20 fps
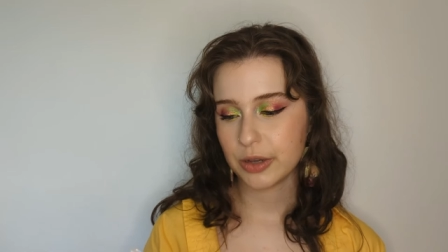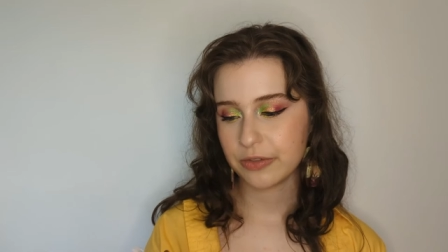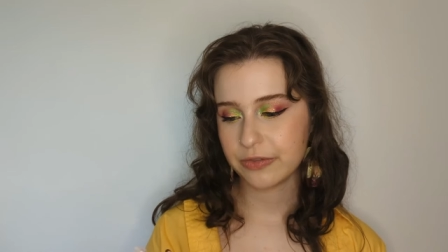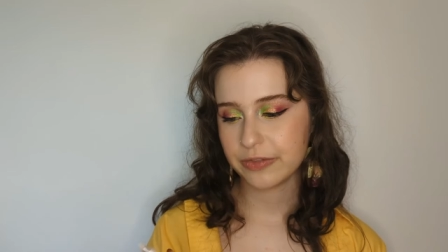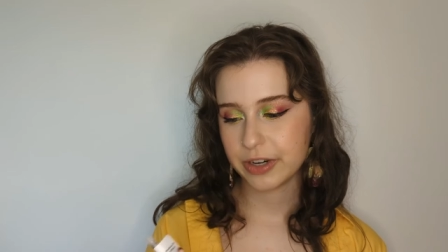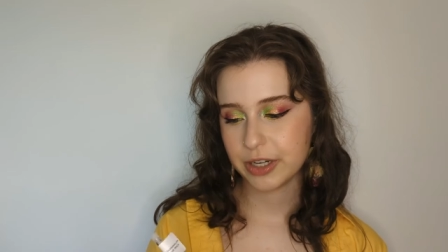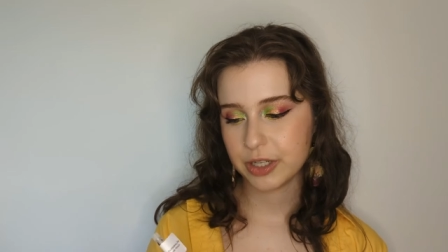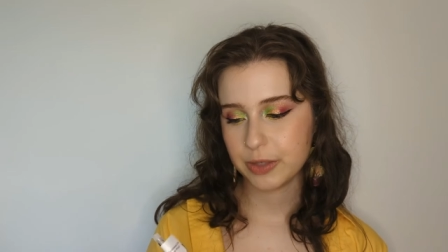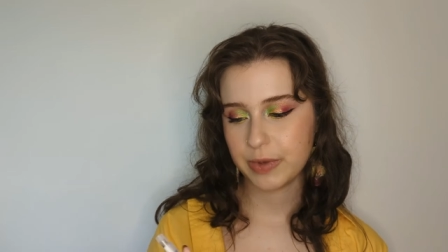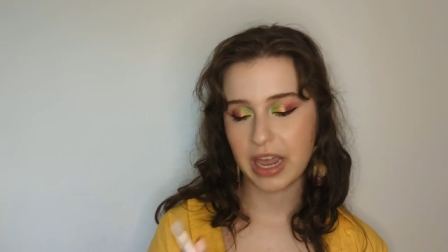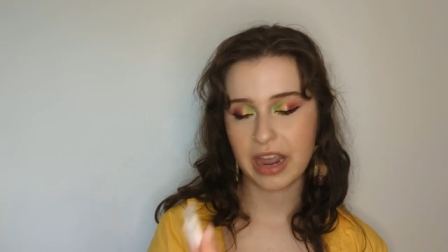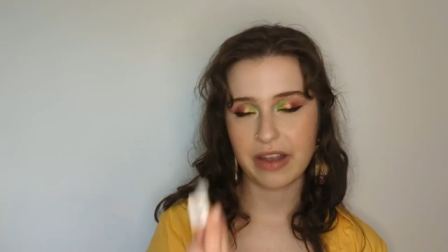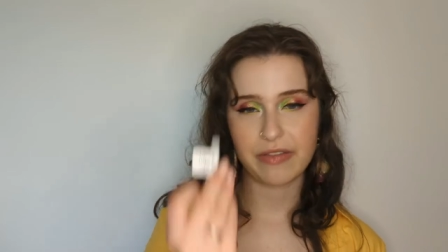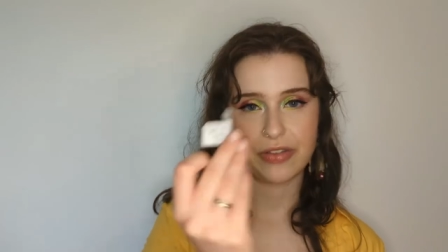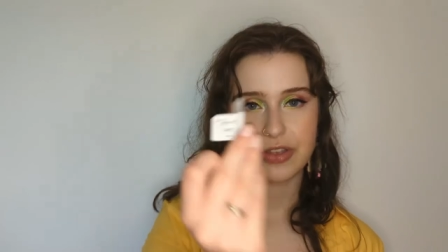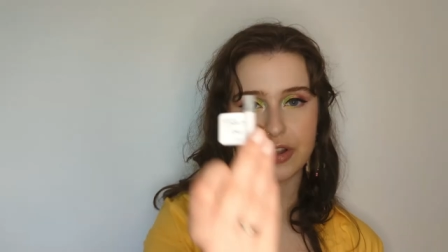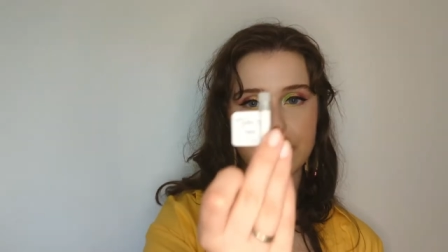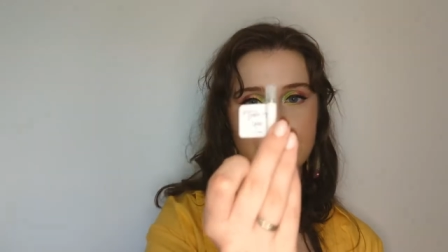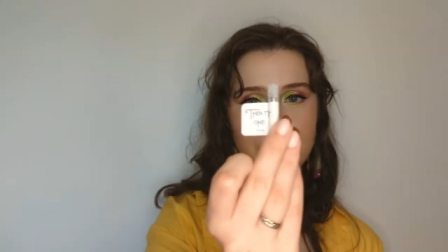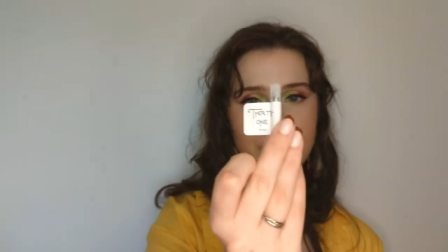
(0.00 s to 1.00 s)
So first we
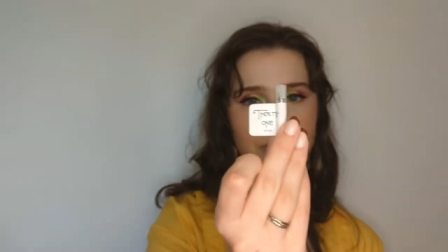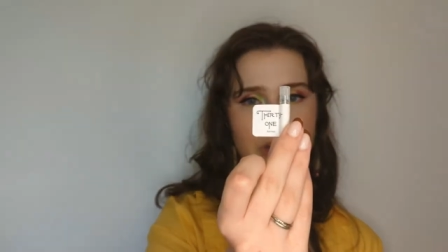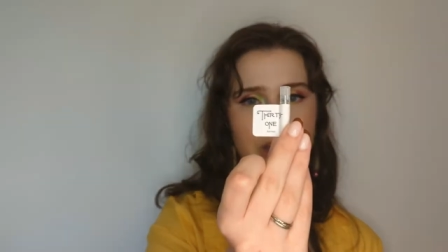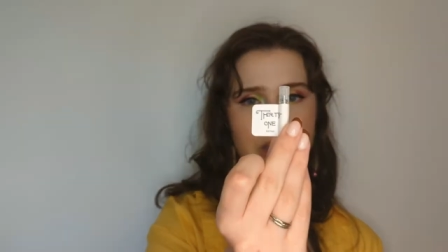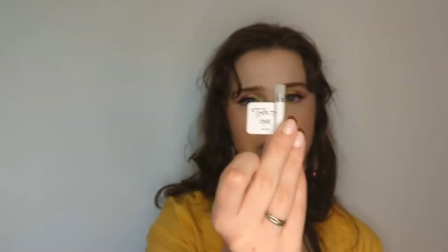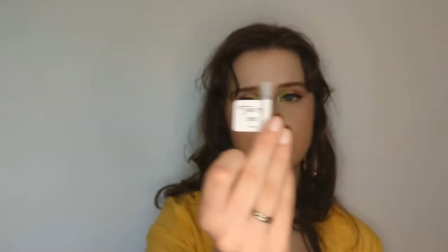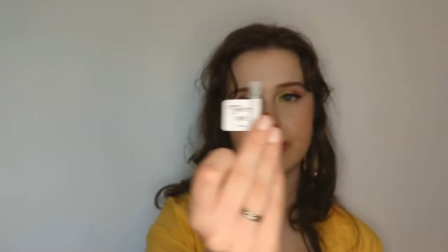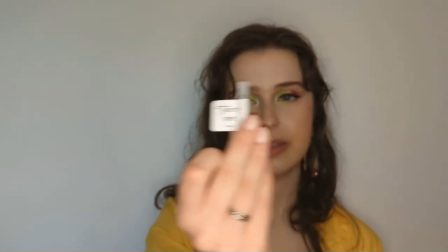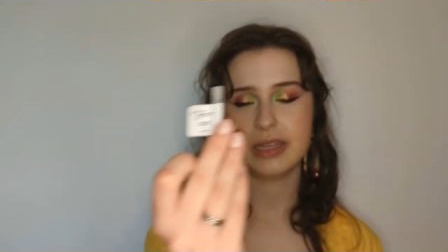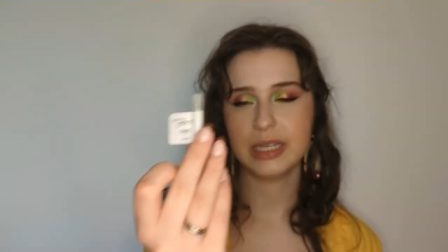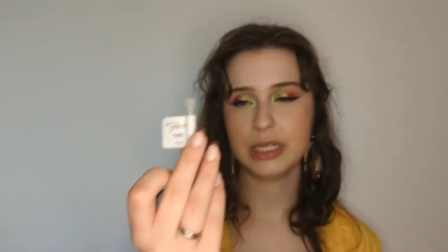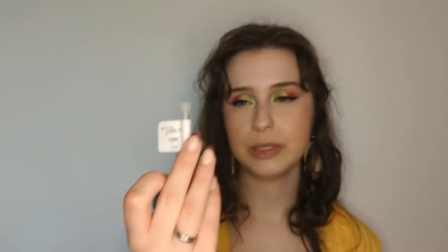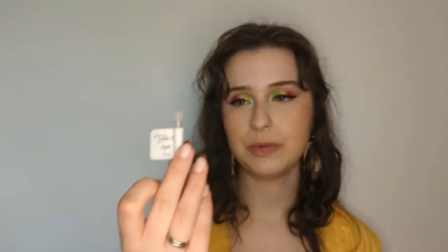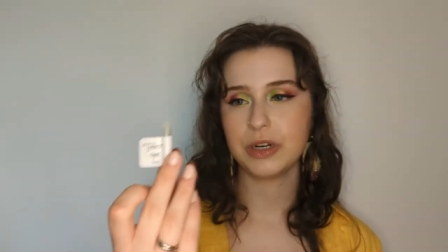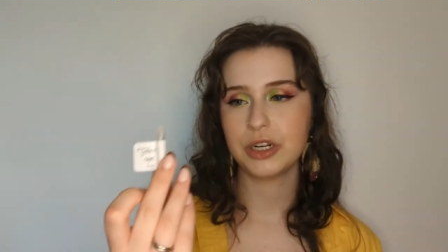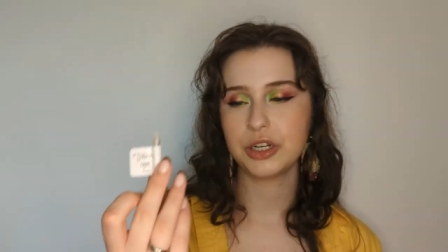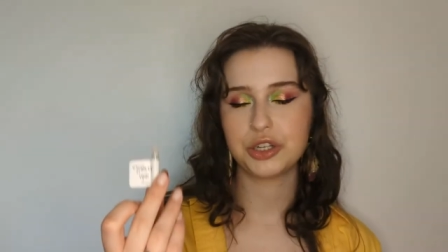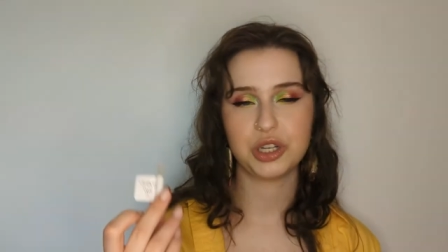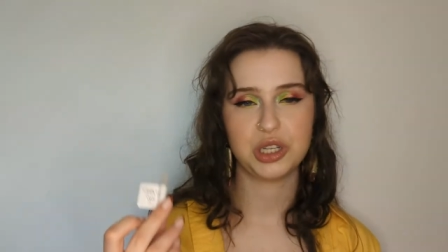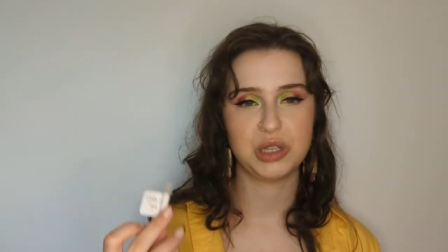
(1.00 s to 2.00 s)
have thirty-one. This
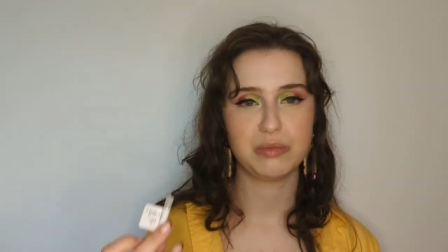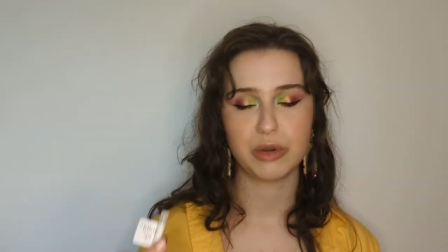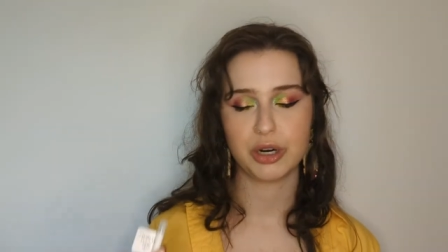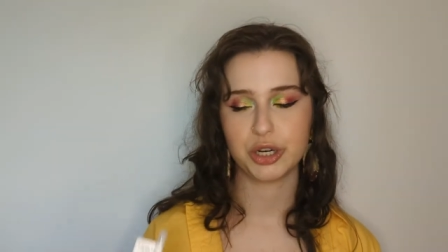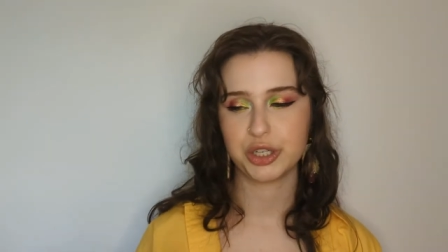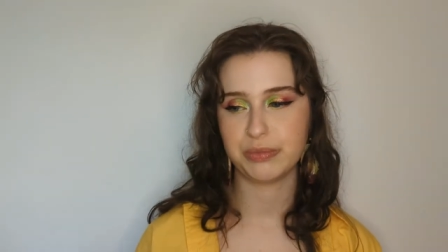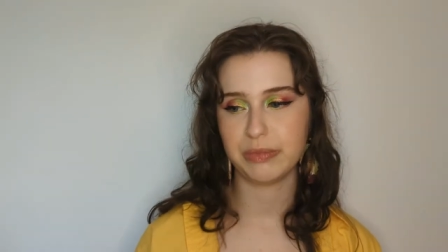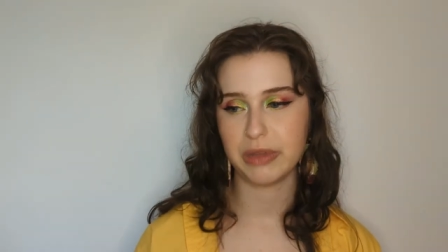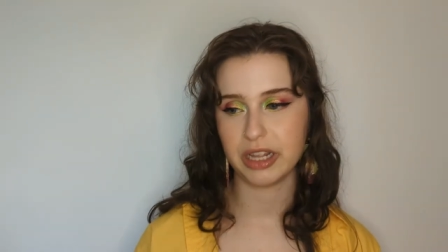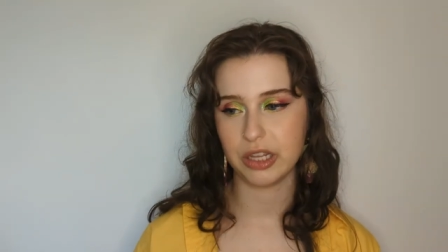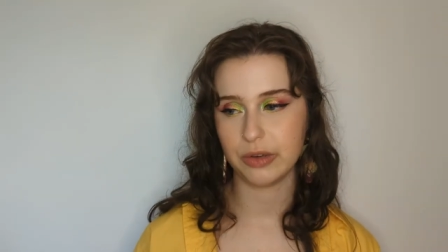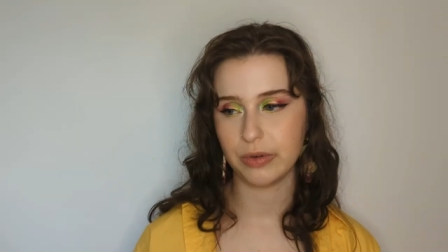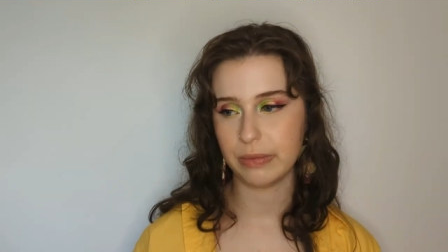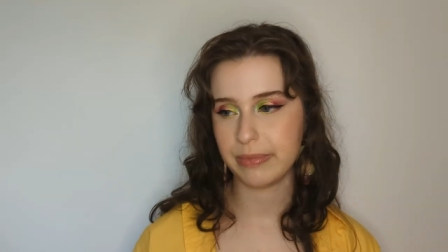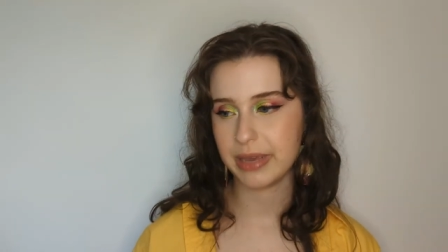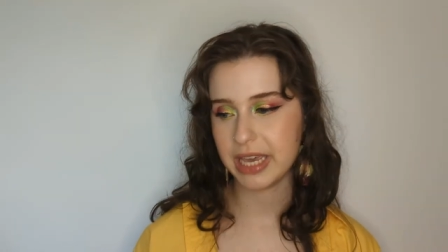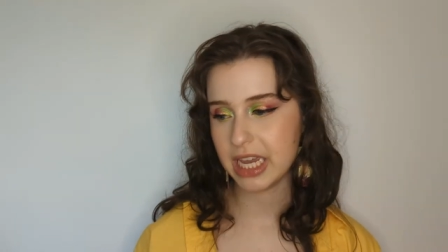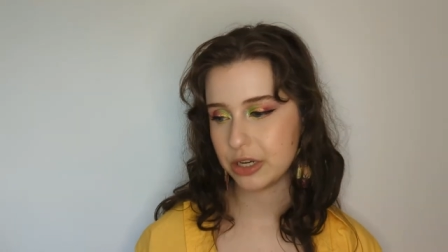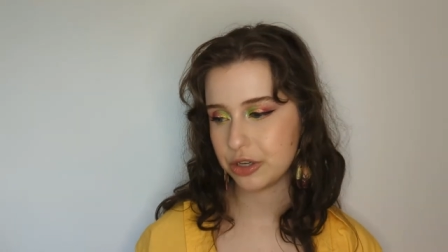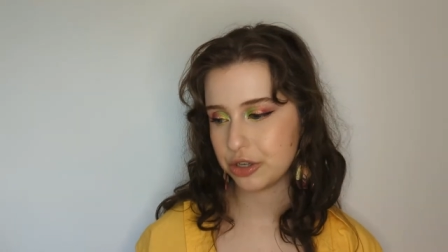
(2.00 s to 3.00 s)
one is just marshmallow
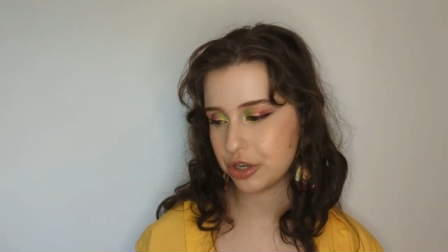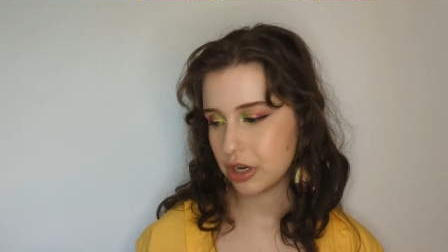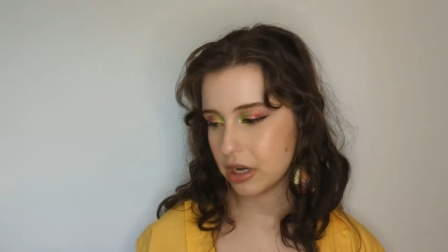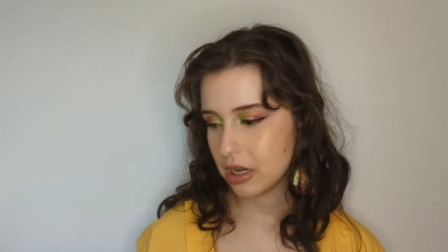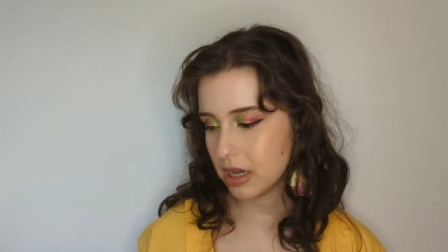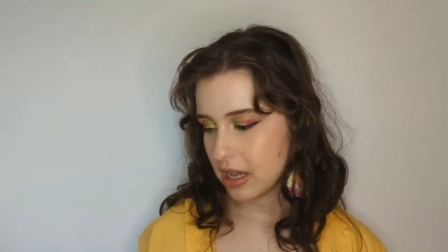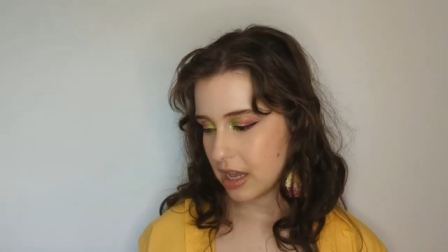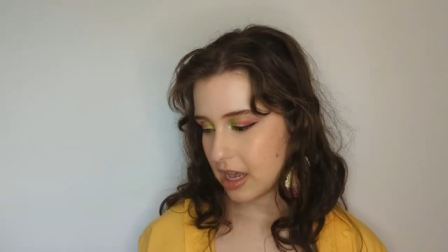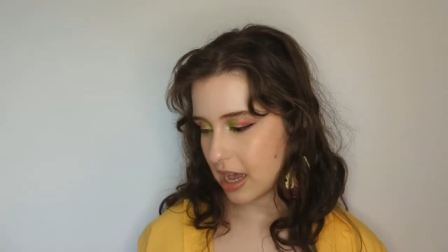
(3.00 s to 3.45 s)
and peach.